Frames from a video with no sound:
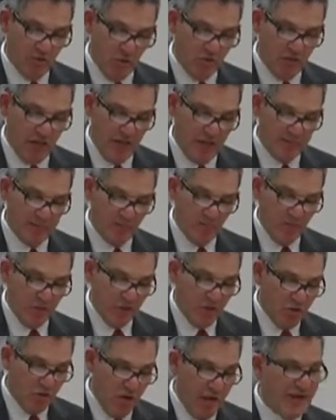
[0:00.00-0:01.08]
Program.
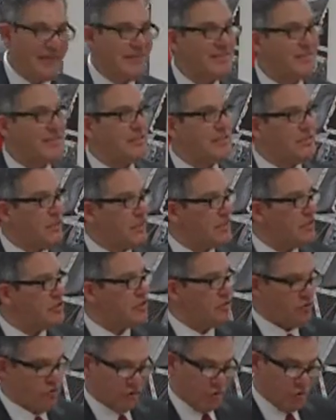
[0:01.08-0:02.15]
The grant is extended
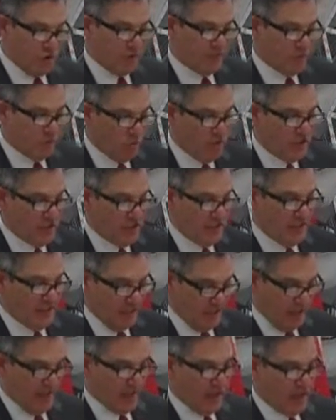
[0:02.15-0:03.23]
to June of
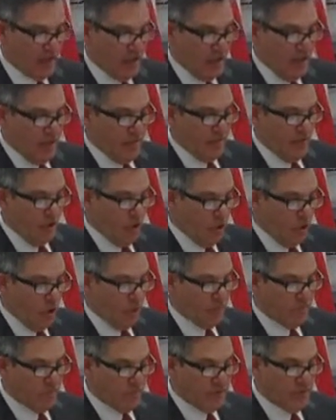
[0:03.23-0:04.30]
2011. The
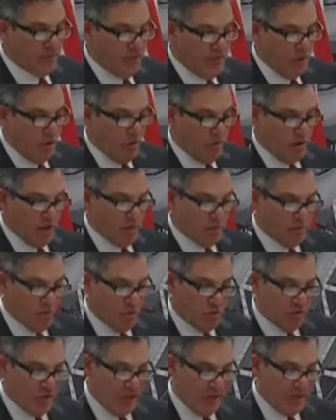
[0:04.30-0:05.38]
Home First-Time Homebuyers
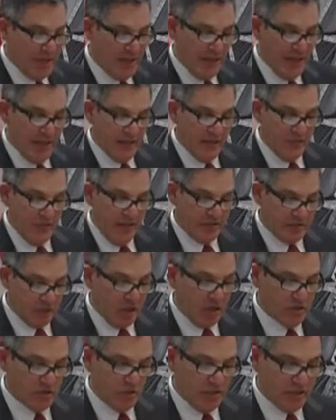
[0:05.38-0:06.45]
Program, that's
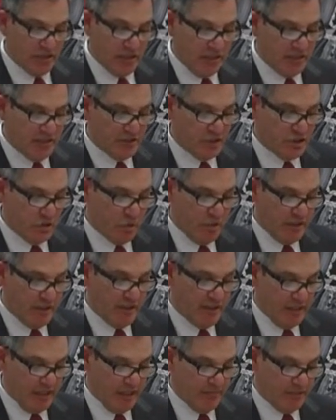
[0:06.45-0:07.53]
also extended to
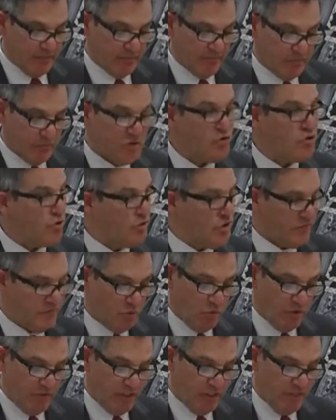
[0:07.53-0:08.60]
2011, June of
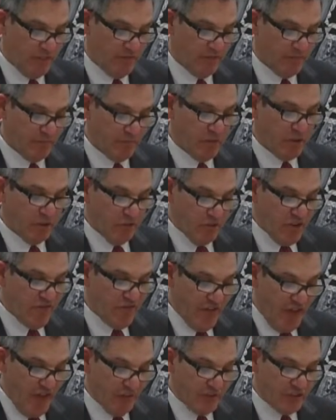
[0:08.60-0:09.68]
2011. 3
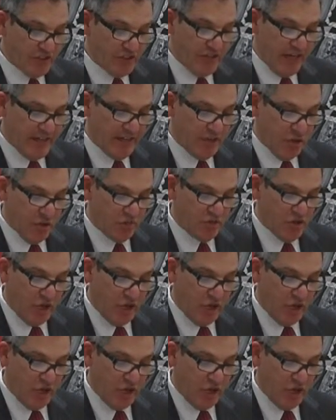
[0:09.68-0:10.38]
families signed loan